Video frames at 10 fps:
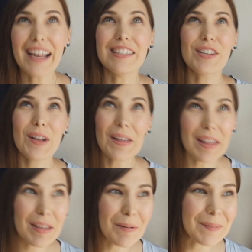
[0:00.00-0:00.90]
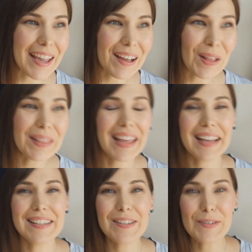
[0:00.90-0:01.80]
and you saw the thumbnail,
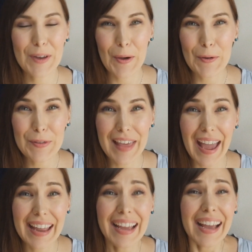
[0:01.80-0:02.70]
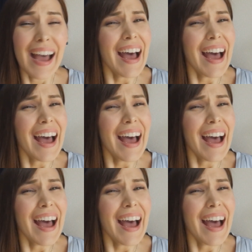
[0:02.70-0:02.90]
then you know that